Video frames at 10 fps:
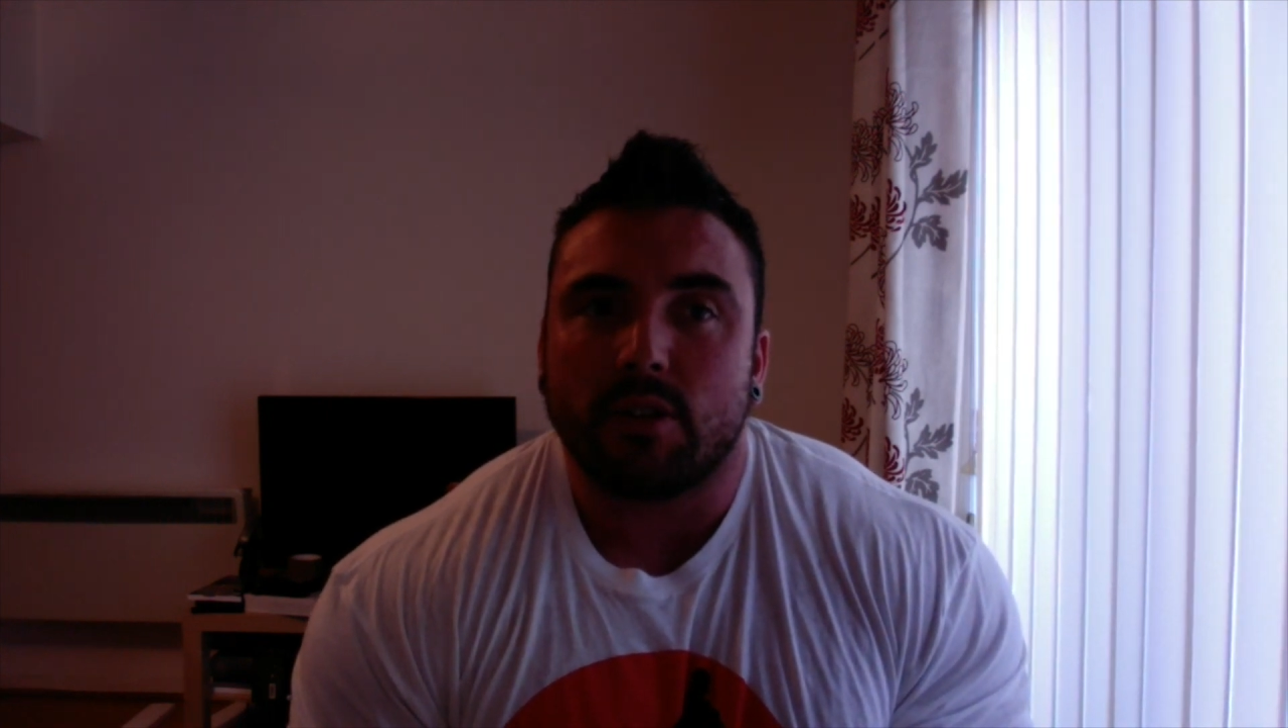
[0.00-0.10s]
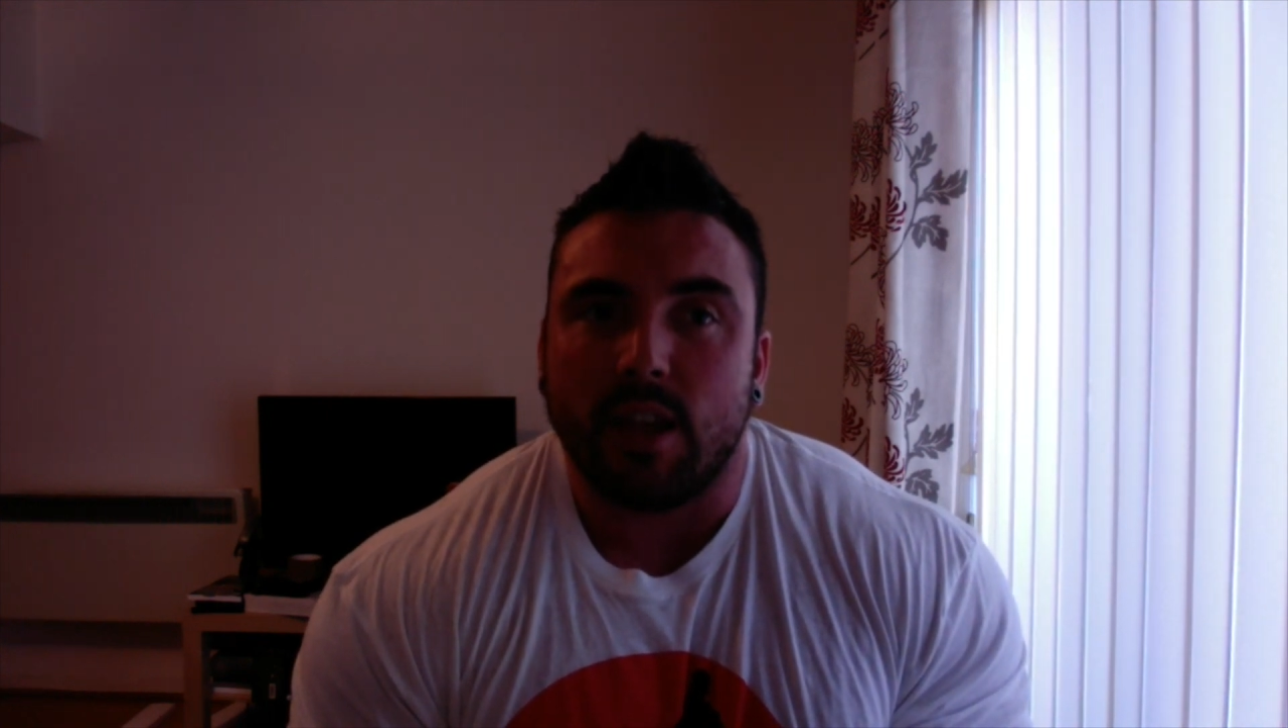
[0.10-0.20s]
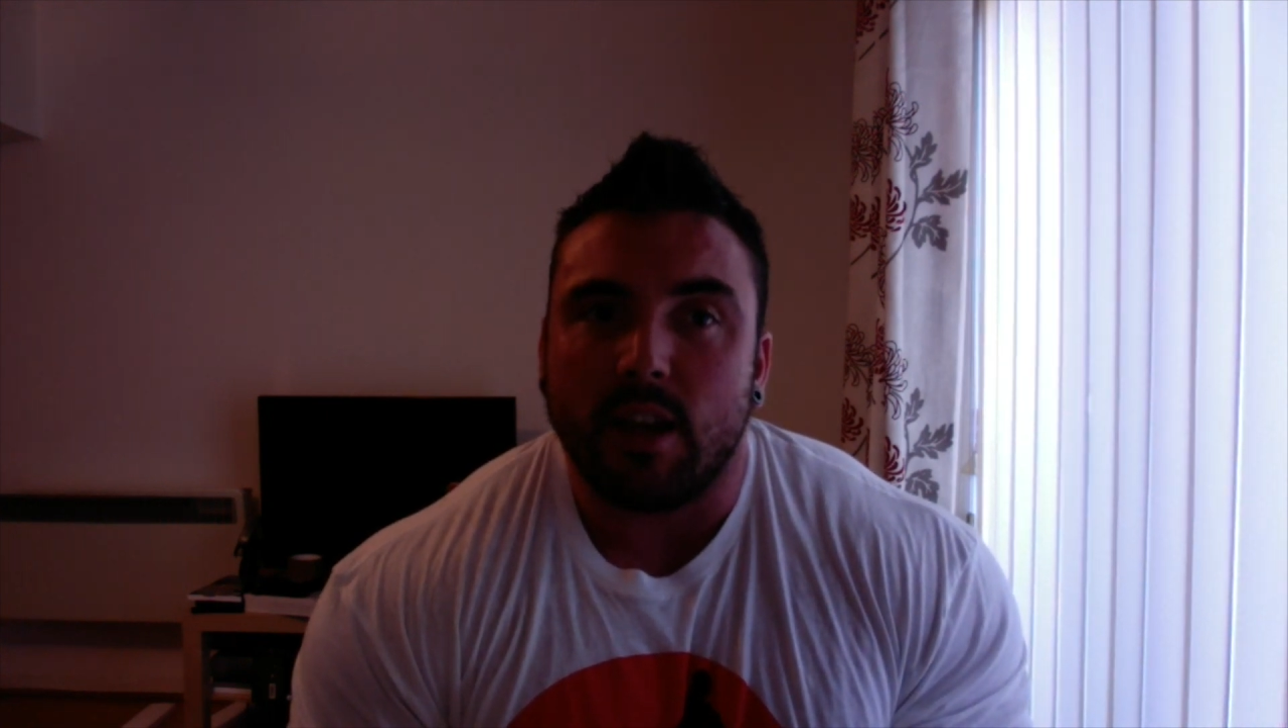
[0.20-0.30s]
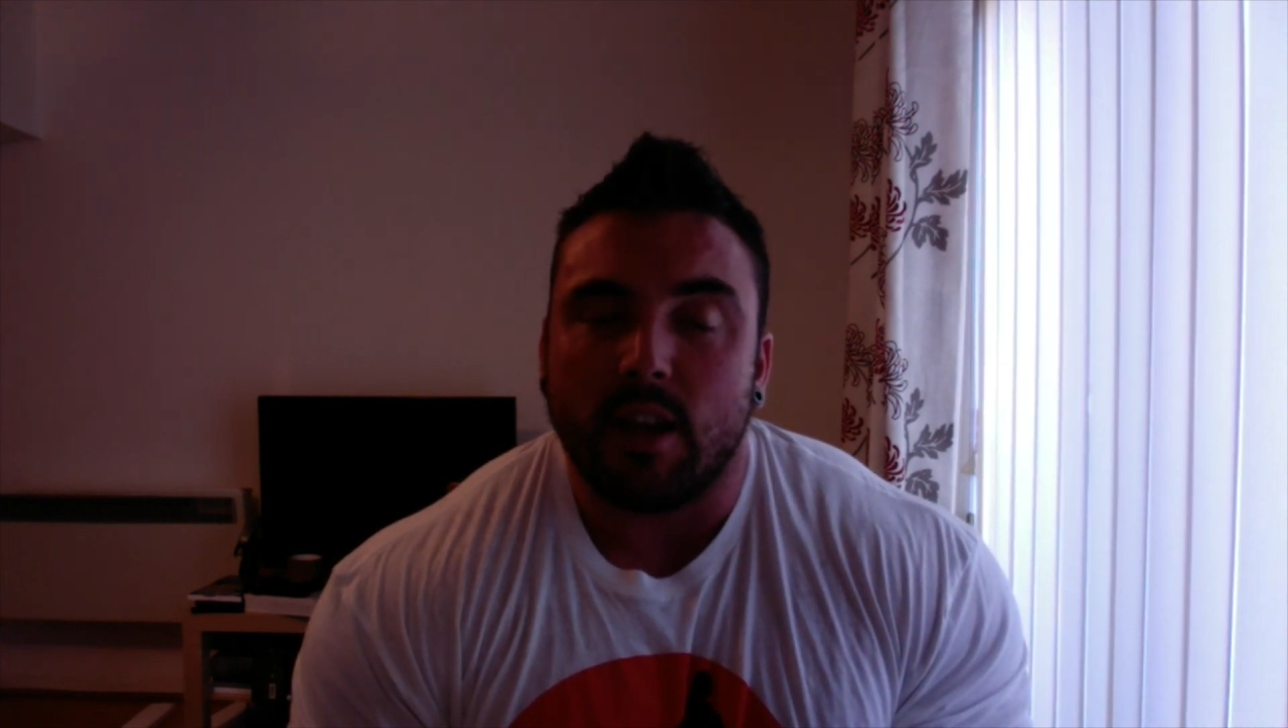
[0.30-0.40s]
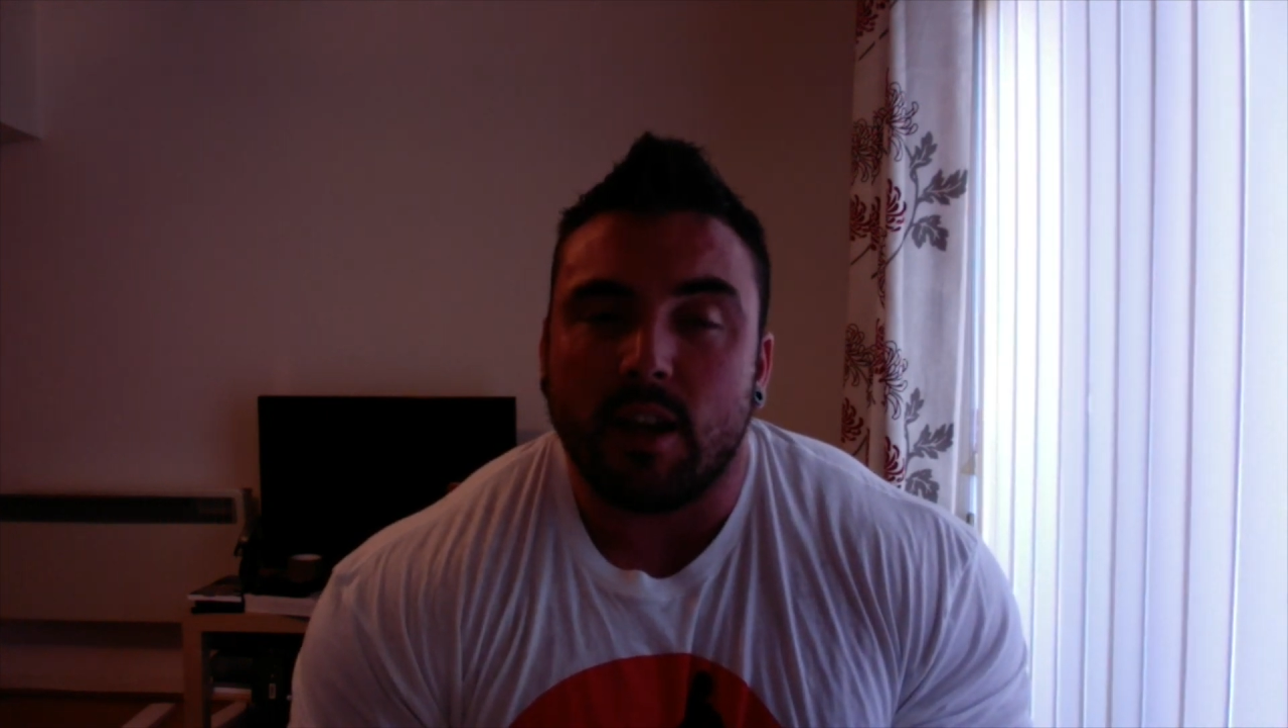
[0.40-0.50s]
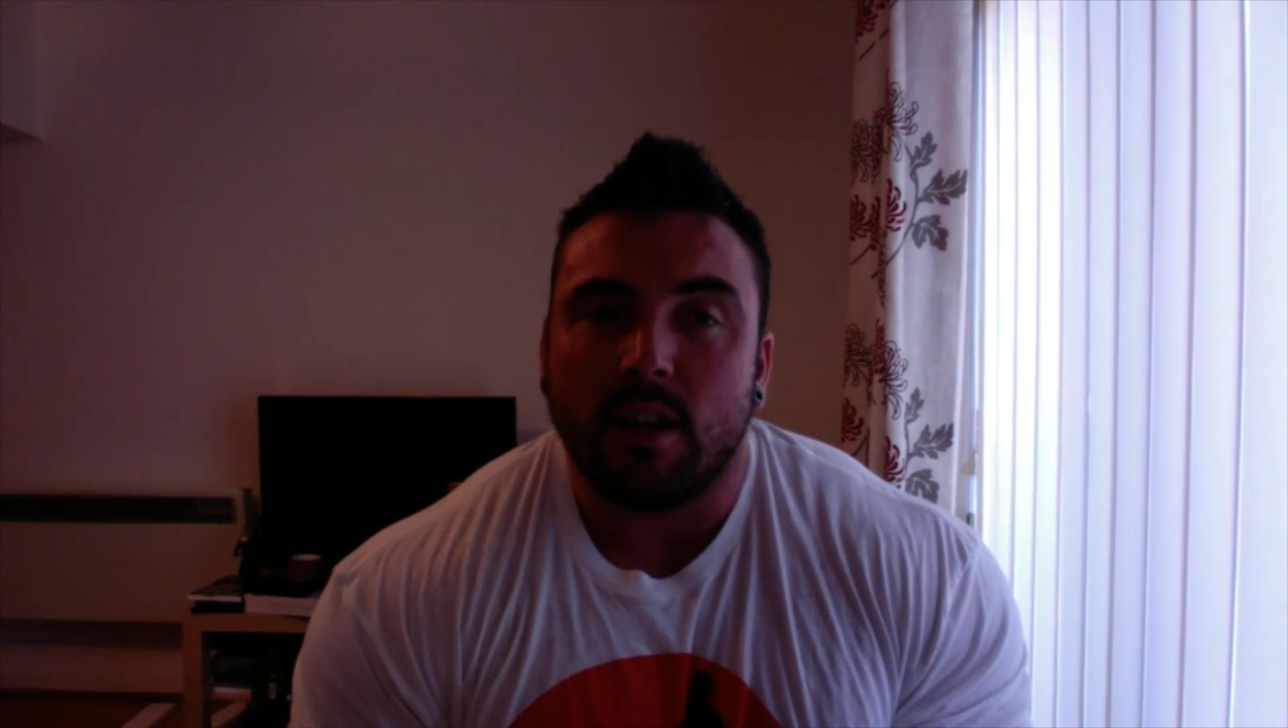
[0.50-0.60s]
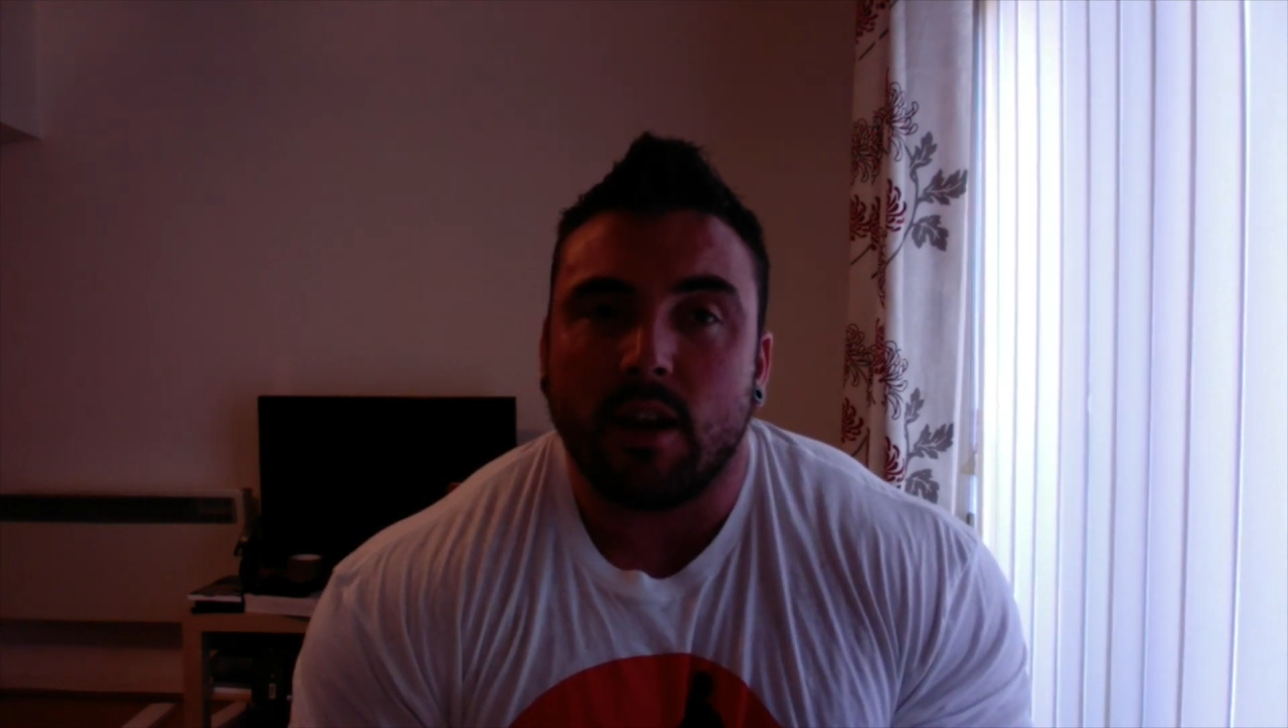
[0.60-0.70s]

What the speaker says: skinny